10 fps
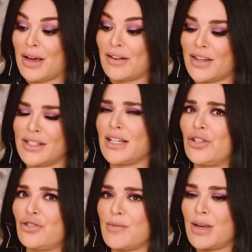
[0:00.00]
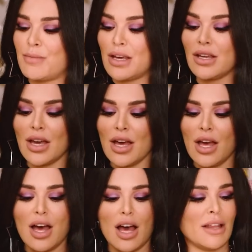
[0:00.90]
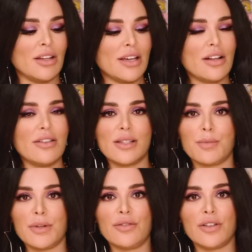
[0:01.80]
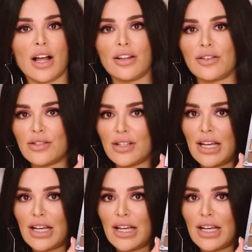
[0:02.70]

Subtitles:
manifesting and dreaming big. And look at all these beautiful colors.